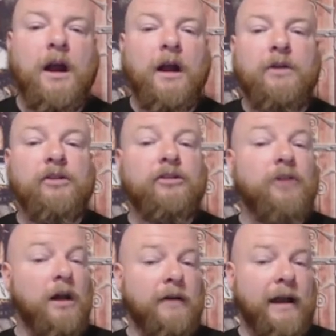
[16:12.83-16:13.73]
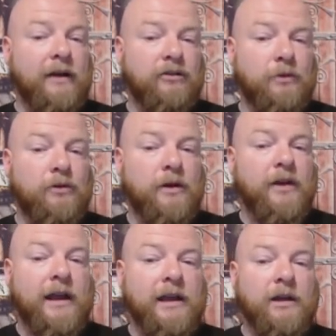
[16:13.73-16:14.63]
are using taller actors portray the
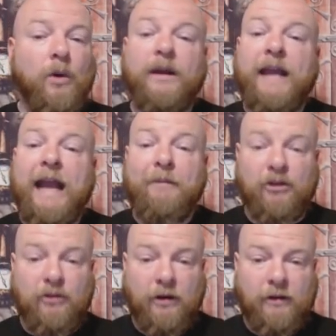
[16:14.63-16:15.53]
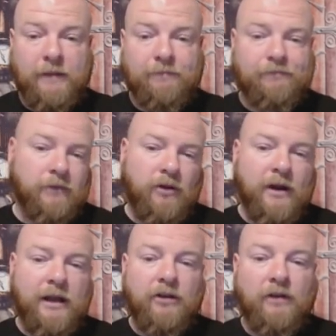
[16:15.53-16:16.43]
Aiel or camera trickery
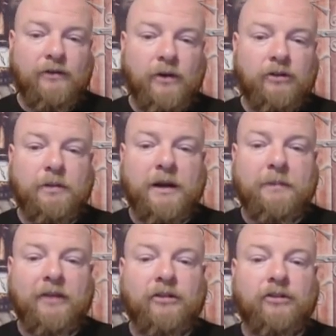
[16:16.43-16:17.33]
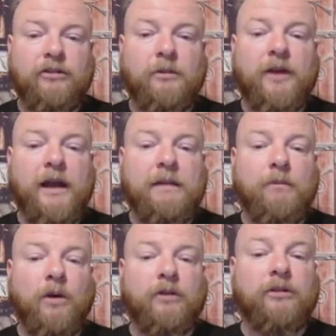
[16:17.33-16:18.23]
trying to get tall folks but i'm less concerned with height and
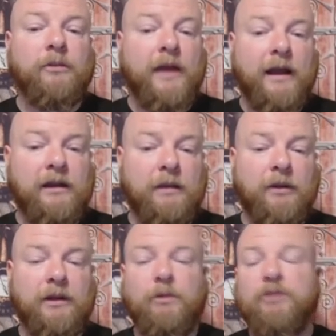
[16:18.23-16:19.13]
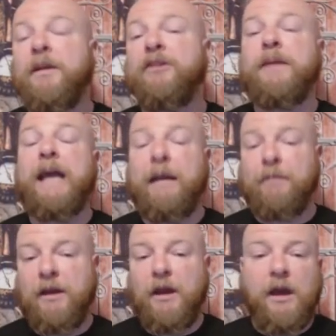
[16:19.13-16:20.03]
more concerned with acting ability which makes me
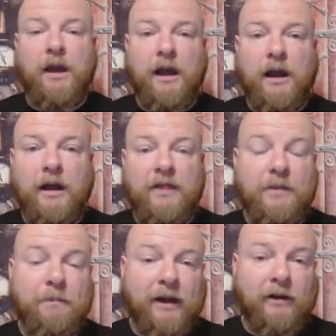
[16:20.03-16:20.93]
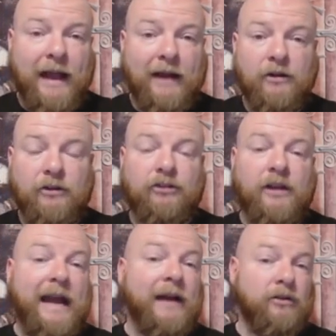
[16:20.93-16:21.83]
happy uh, the better actors
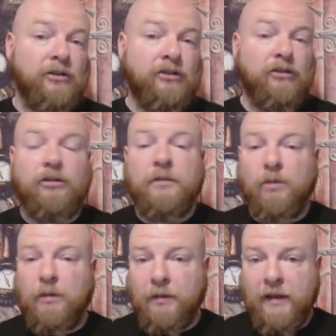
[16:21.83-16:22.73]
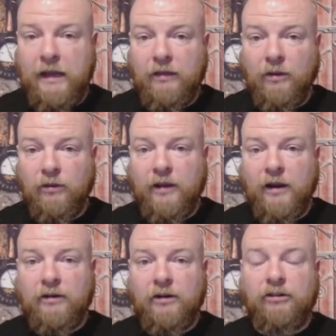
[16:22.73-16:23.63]
and actresses should be the one playing those
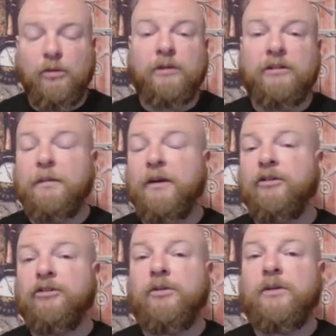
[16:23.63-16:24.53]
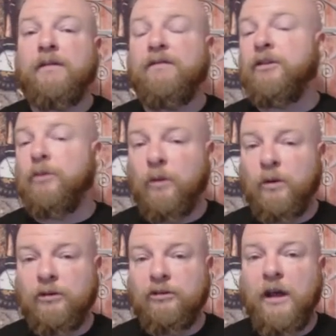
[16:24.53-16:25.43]
characters the ones that better suit and fit the
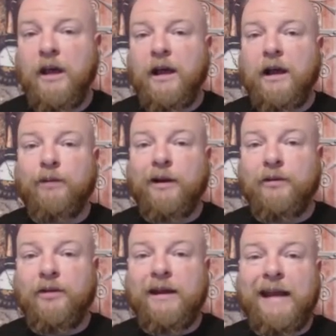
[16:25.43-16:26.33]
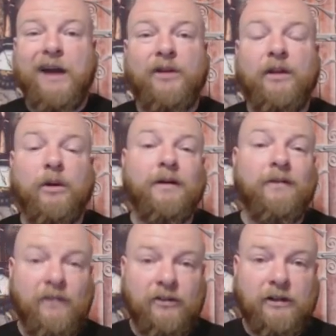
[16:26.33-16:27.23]
roles uh, rather than how they look
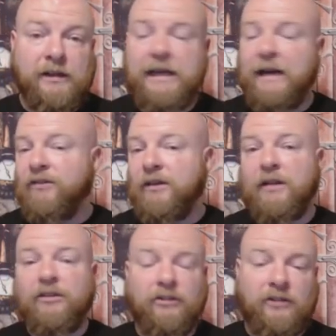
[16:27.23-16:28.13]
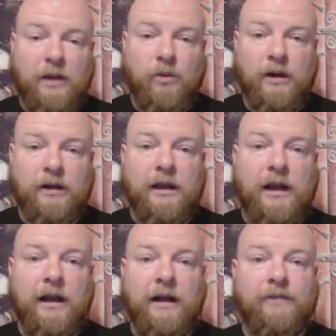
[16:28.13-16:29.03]
physically and i've said that since day one
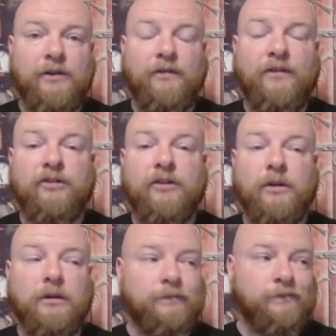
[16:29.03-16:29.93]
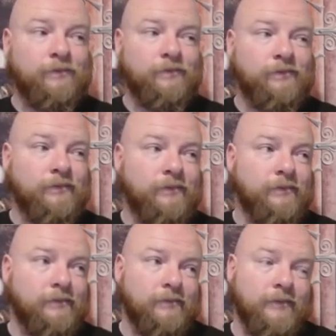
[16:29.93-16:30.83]
uh, their physical
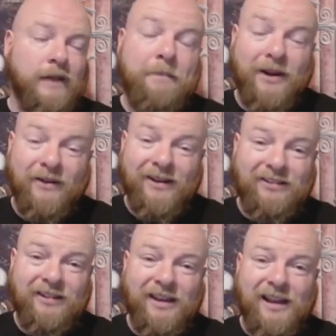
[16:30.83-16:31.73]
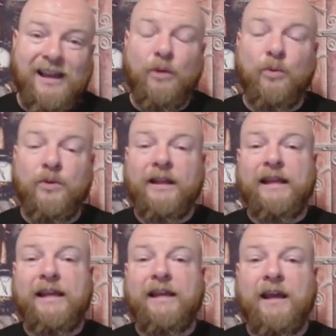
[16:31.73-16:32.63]
appearance
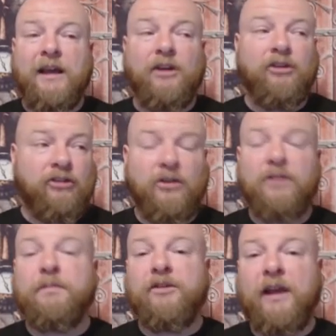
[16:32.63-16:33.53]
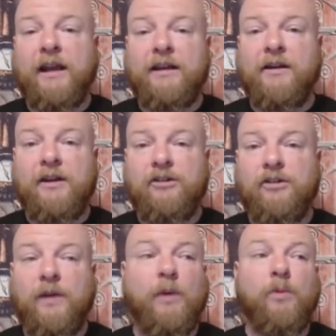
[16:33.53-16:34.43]
really should be secondary
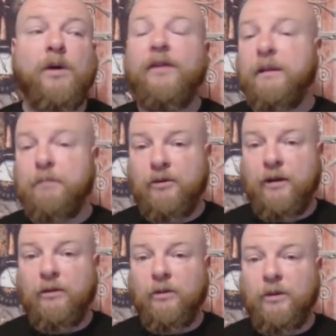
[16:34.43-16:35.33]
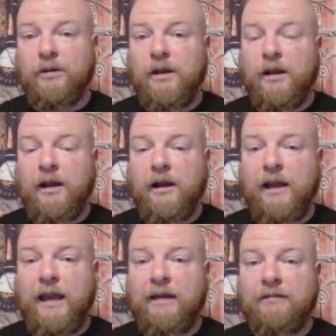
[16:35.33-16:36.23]
to how well they can portray the role. Uh,
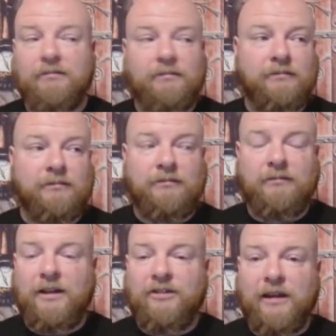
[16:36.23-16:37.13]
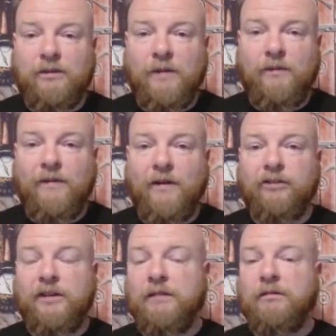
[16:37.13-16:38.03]
and like I said, we, we've all
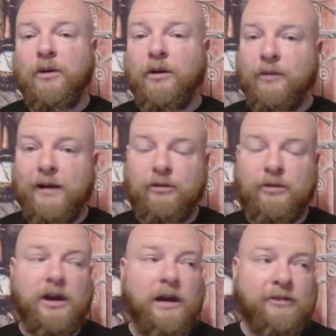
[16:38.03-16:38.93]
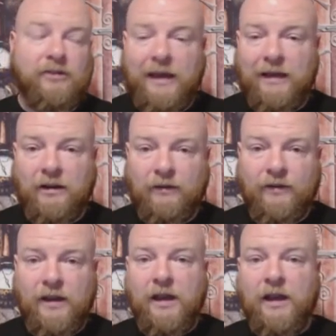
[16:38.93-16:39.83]
seen Lord of the Rings with the hobbits and
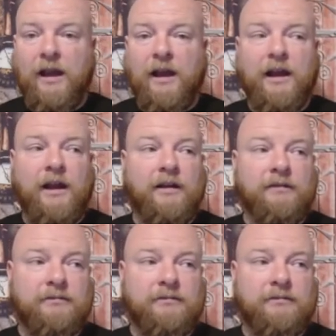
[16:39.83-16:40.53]
Gandalf. Uh,